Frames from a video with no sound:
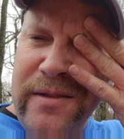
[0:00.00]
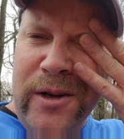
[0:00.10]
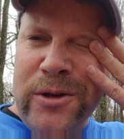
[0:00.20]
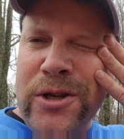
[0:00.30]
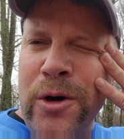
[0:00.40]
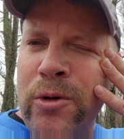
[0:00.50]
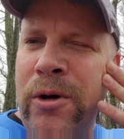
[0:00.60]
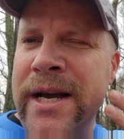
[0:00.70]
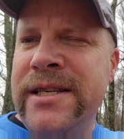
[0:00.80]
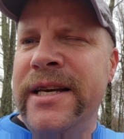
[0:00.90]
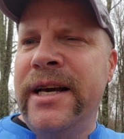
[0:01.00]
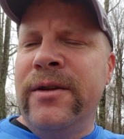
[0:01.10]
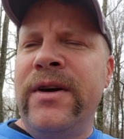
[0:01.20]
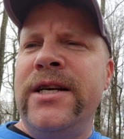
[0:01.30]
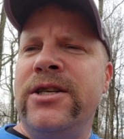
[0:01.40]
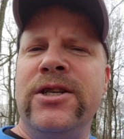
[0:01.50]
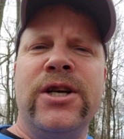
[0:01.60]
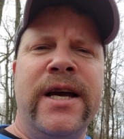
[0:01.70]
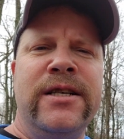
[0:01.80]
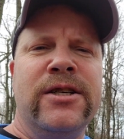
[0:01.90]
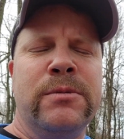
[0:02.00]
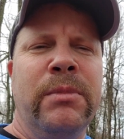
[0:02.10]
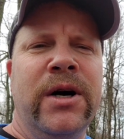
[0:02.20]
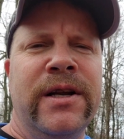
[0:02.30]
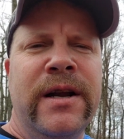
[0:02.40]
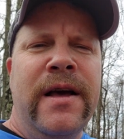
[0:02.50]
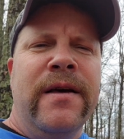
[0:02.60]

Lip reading: There's no crazy elevation changes, but